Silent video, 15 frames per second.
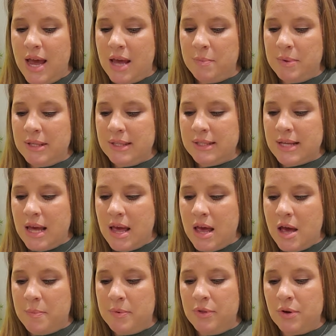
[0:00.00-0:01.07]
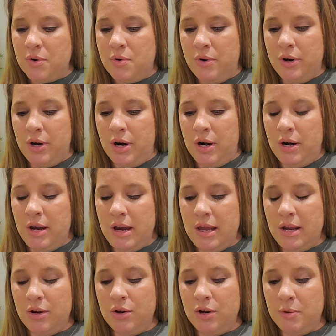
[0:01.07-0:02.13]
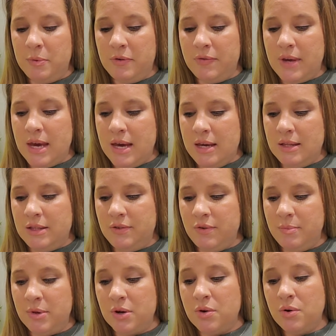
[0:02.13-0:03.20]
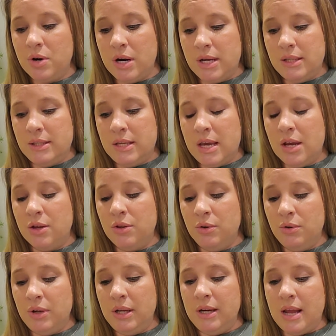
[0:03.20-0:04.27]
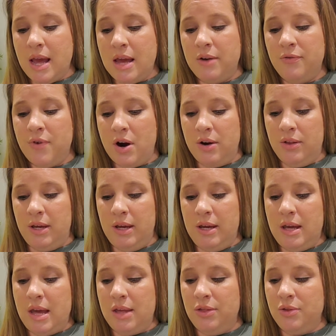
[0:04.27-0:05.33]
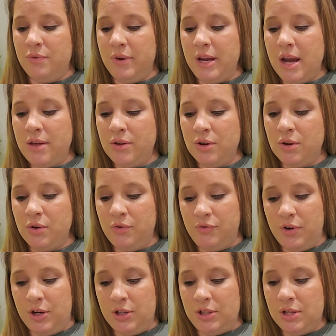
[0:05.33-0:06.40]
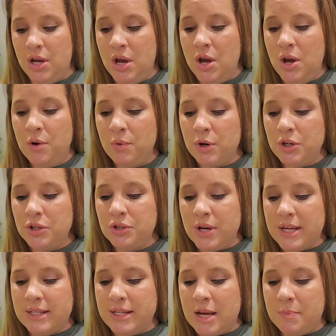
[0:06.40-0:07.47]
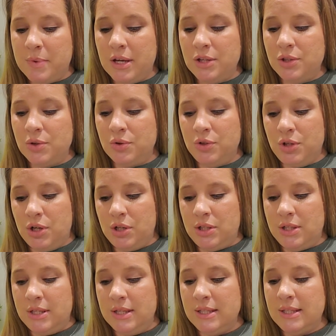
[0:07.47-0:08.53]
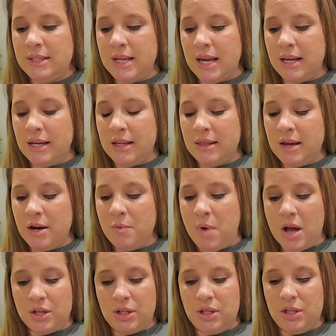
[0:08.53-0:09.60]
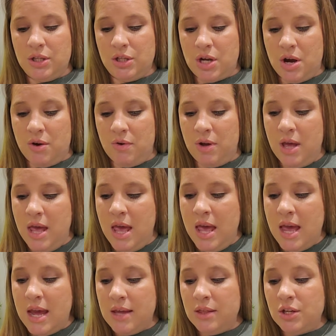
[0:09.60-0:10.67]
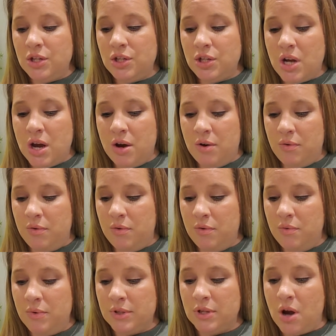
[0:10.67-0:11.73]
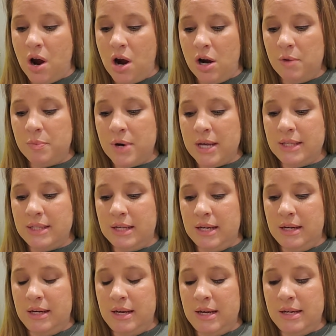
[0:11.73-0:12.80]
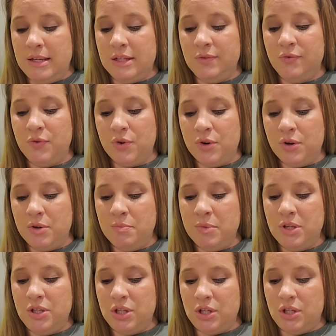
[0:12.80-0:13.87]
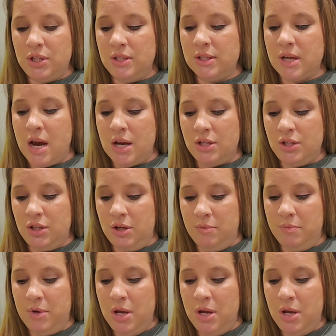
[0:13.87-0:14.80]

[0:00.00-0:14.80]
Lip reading: had been set up in the corner, and a group of kids from the chorus, including Ed Farley and 3 other goofers, were dressed up like soldiers, standing there watching the show. And the show was Carl Preston in his full magician's costume.